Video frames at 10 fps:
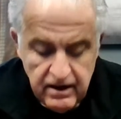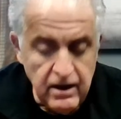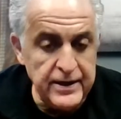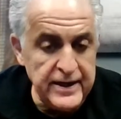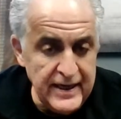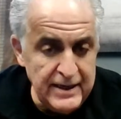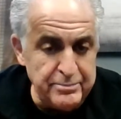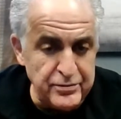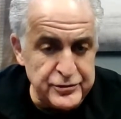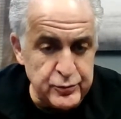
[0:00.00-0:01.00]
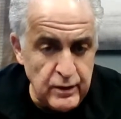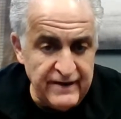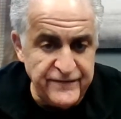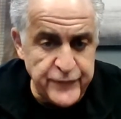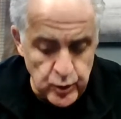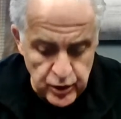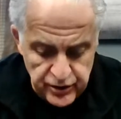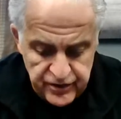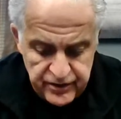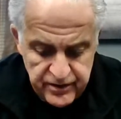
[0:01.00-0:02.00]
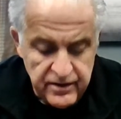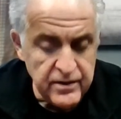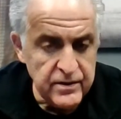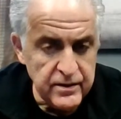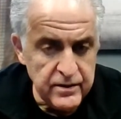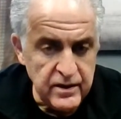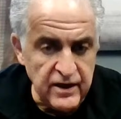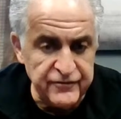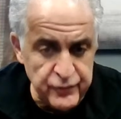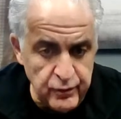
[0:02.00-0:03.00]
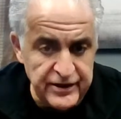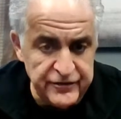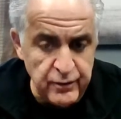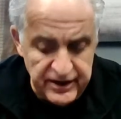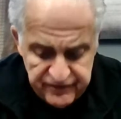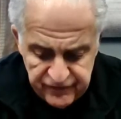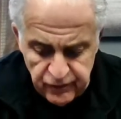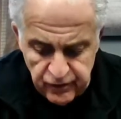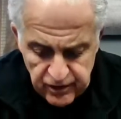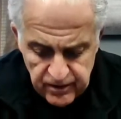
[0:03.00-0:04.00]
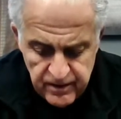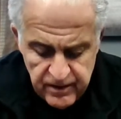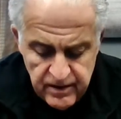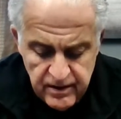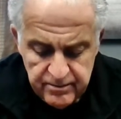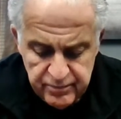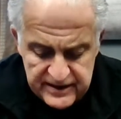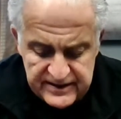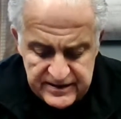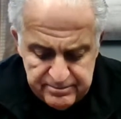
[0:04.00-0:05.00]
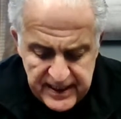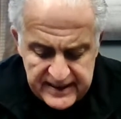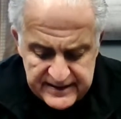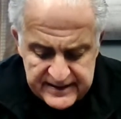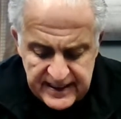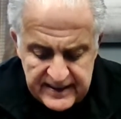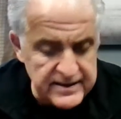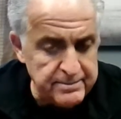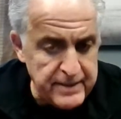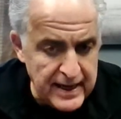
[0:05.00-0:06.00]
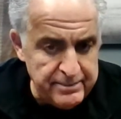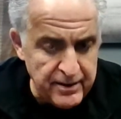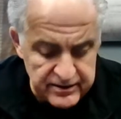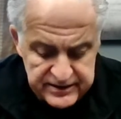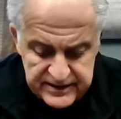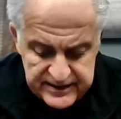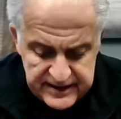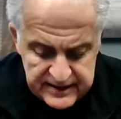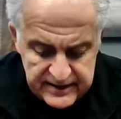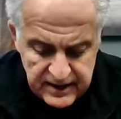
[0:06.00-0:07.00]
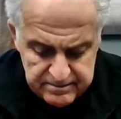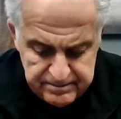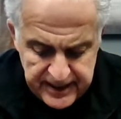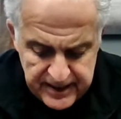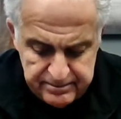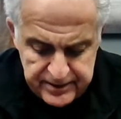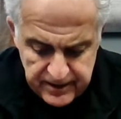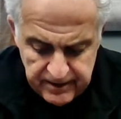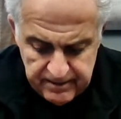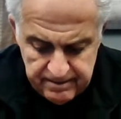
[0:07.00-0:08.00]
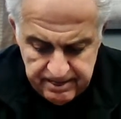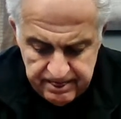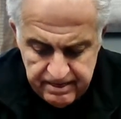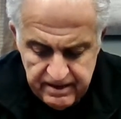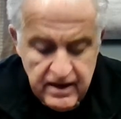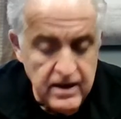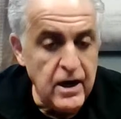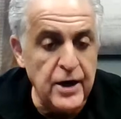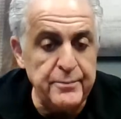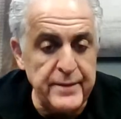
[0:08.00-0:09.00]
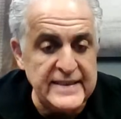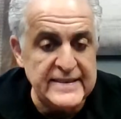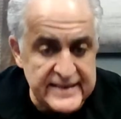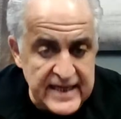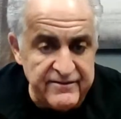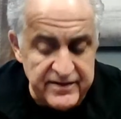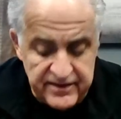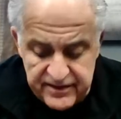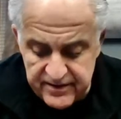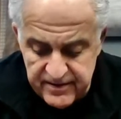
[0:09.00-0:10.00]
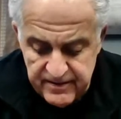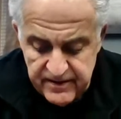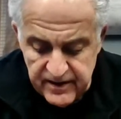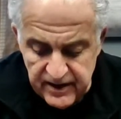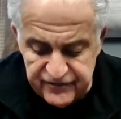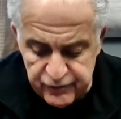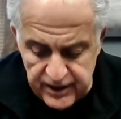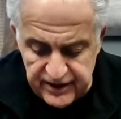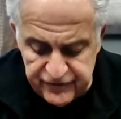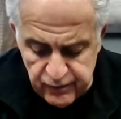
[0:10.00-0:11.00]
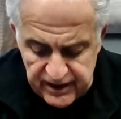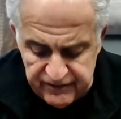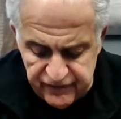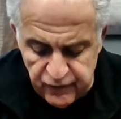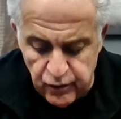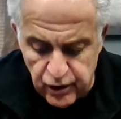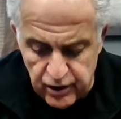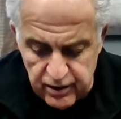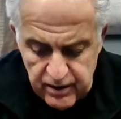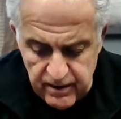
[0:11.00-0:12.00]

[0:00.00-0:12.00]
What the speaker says: On April 24th of 2024, President Biden signs a bipartisan TikTok ban bill. On May 7th of 2024,